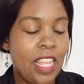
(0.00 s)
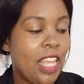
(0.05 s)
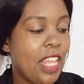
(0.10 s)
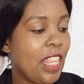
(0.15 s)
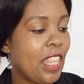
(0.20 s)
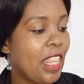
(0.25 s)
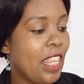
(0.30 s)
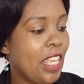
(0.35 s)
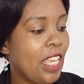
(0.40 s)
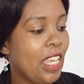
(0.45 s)

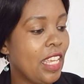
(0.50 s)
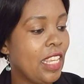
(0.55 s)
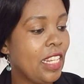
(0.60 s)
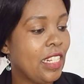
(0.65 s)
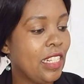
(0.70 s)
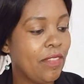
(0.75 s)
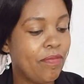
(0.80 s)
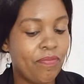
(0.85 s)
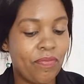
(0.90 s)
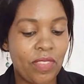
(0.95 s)
And
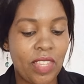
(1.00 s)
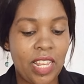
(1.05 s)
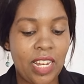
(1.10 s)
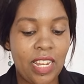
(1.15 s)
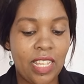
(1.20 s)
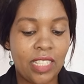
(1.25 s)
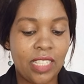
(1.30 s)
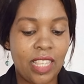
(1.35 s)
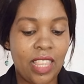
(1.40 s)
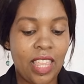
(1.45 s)
then the
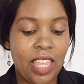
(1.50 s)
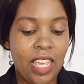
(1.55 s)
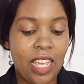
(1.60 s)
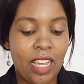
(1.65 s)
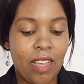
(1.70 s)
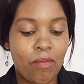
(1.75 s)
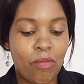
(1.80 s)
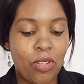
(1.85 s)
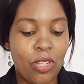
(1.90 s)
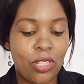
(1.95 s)
next thing
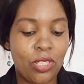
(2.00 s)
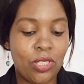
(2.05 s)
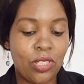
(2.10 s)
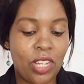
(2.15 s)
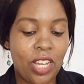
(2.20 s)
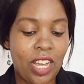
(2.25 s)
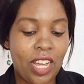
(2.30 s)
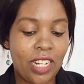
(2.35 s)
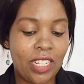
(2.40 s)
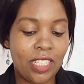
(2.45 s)
I'm going
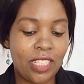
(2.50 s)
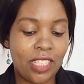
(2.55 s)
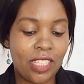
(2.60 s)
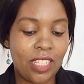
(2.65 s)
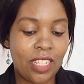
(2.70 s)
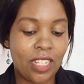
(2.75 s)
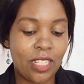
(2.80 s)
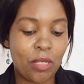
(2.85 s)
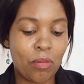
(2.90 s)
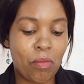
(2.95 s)
to add is
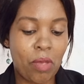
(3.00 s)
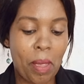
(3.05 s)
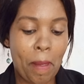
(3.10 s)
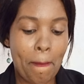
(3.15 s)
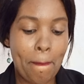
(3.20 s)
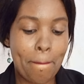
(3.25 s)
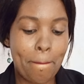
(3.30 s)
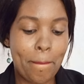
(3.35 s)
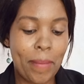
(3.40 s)
just my